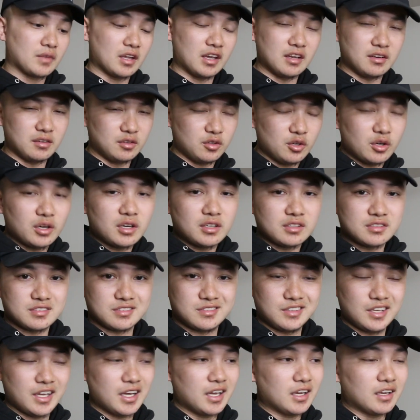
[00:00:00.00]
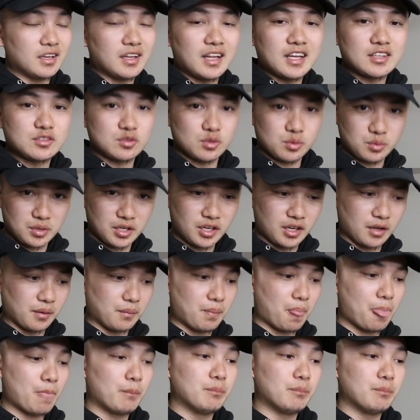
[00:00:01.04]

And you're gonna snag, and that's okay.